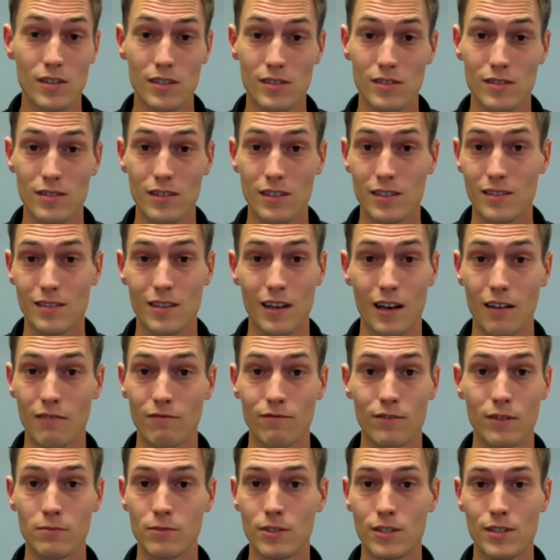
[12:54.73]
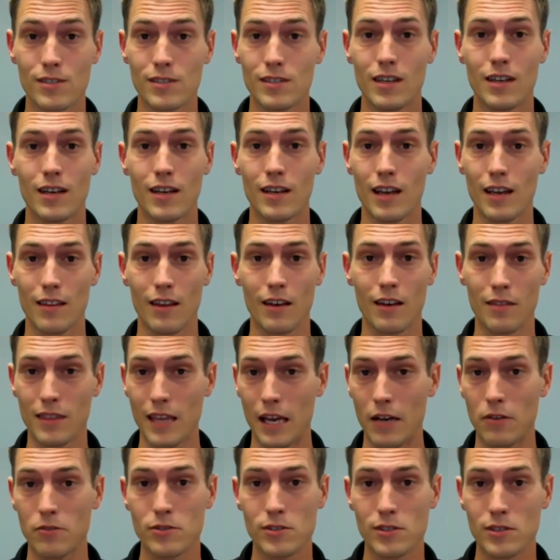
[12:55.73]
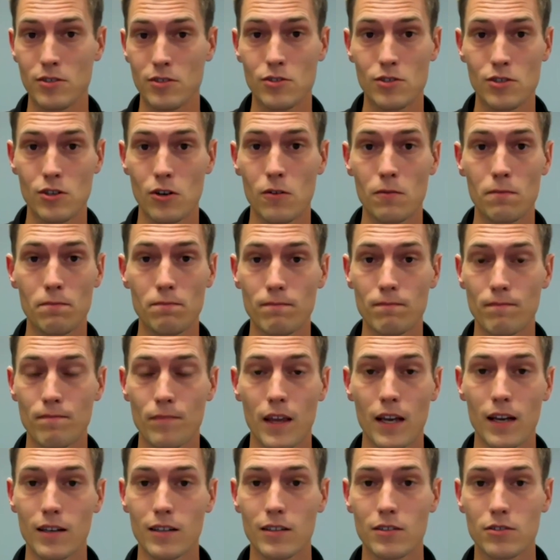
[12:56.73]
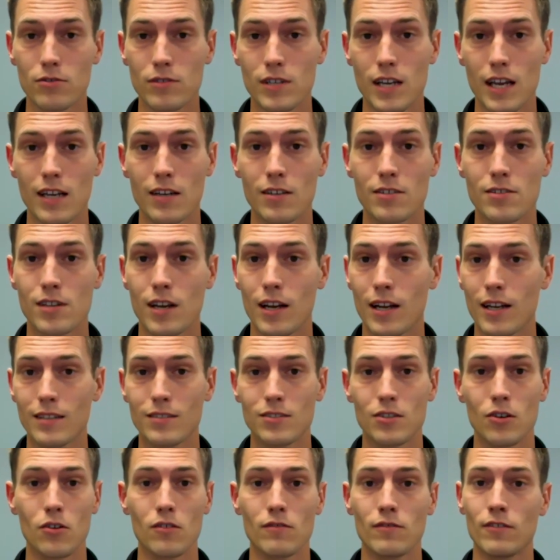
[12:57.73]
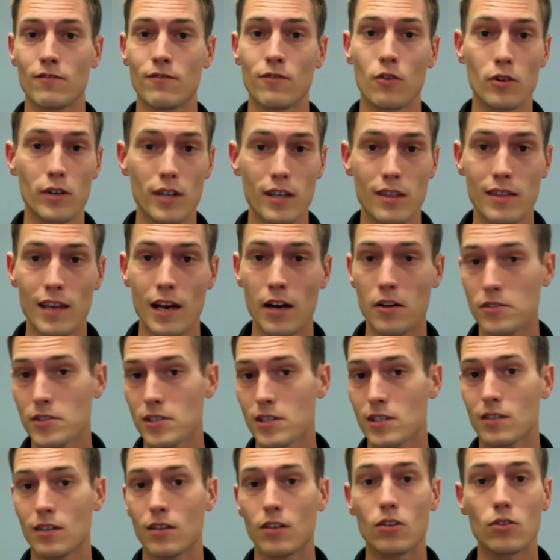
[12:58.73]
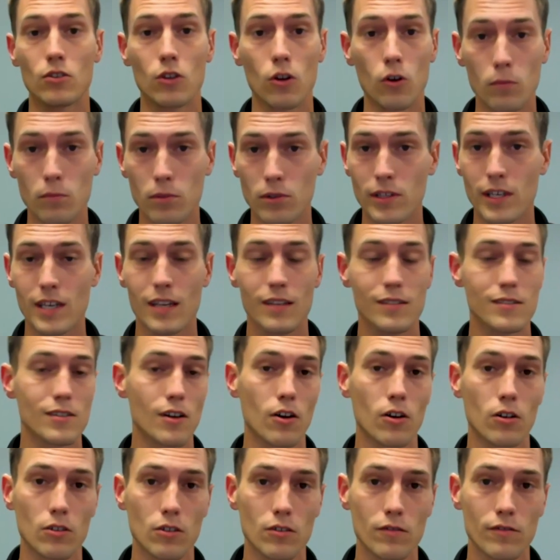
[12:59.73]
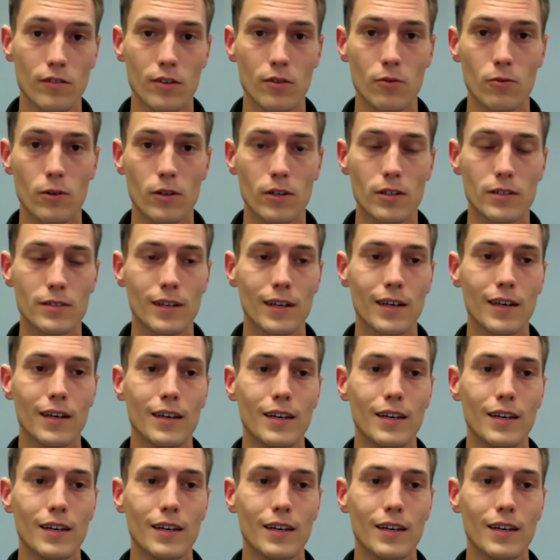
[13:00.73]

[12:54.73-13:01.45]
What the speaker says: It's gone from just 1,000 or so creators on it to over 40,000 globally. It's all over the world.